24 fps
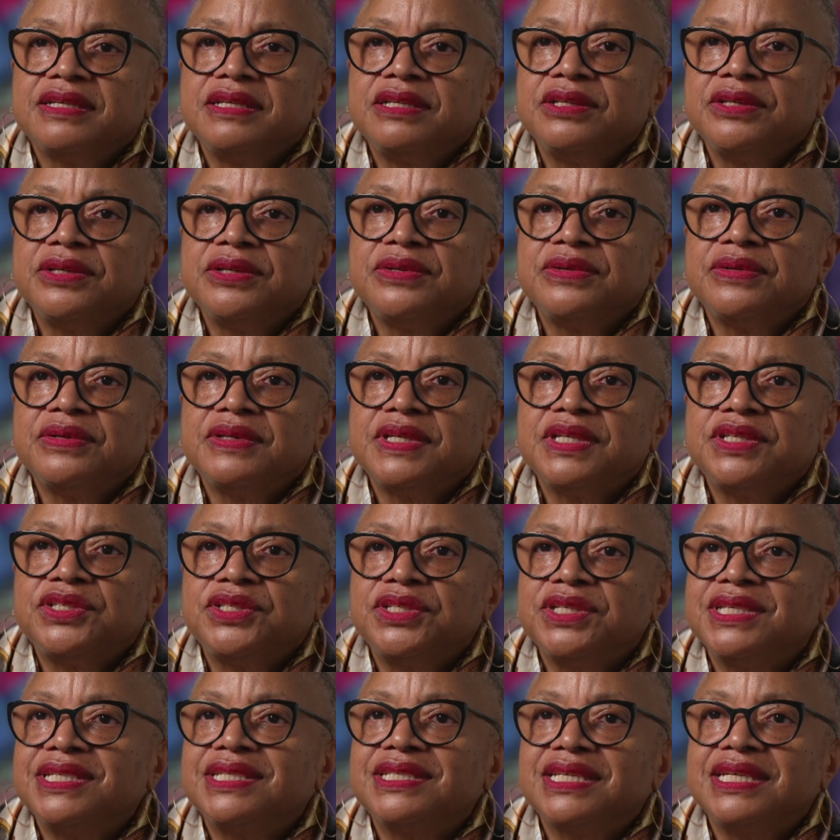you know,
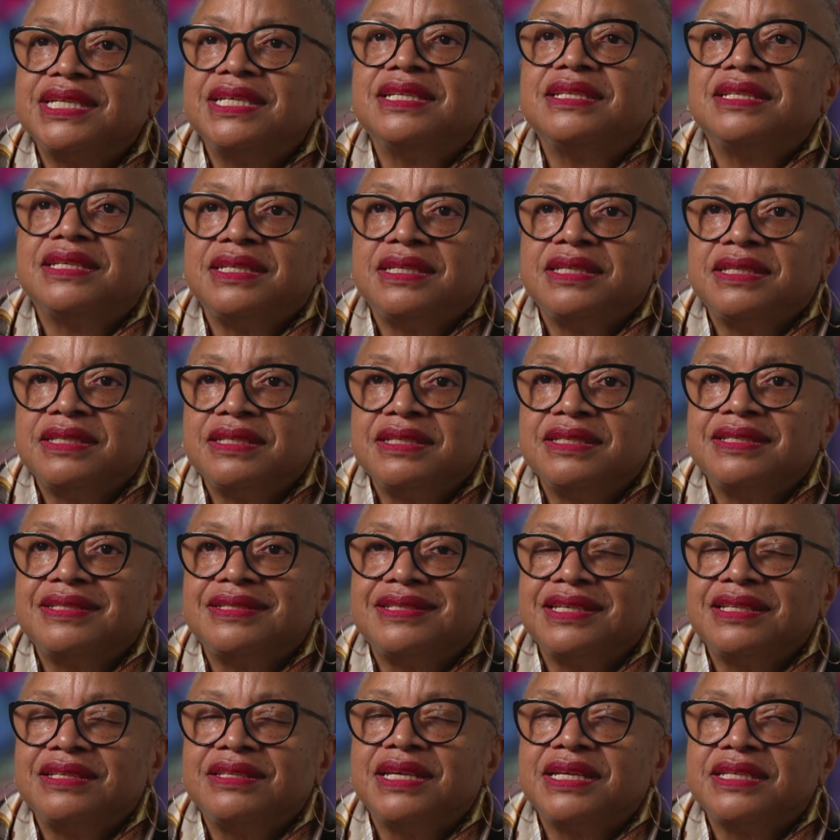it's just it
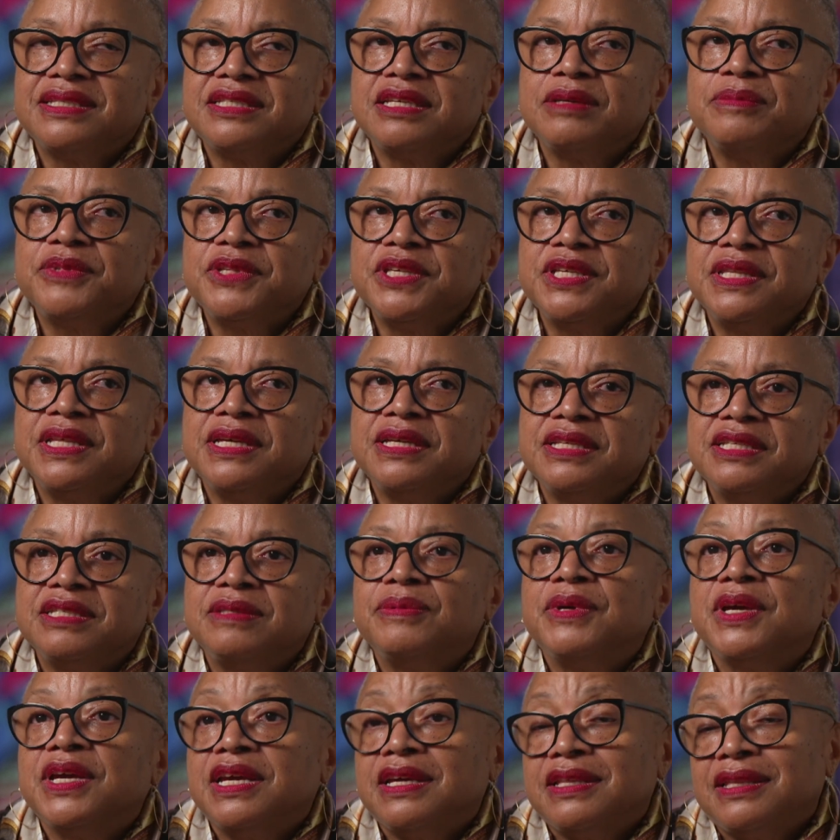is, and that's something that
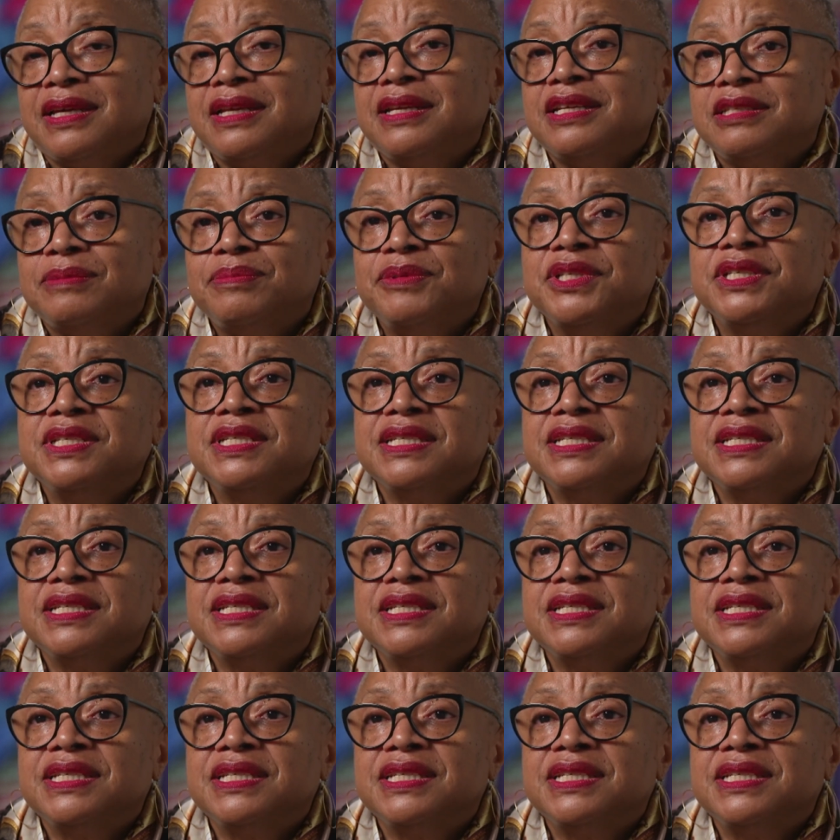has, that has been